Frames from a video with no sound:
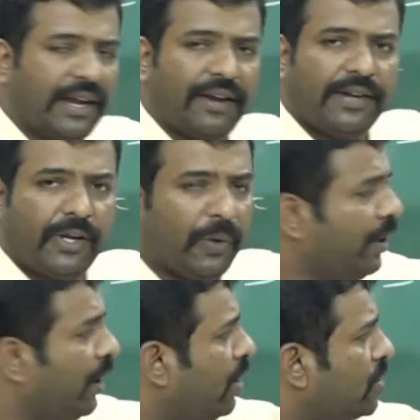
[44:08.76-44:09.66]
as I
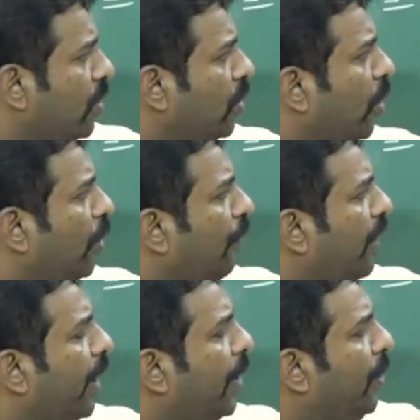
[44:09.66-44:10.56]
did over here, so
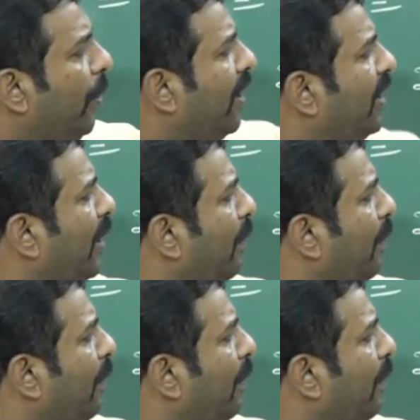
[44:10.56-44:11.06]
don't forget to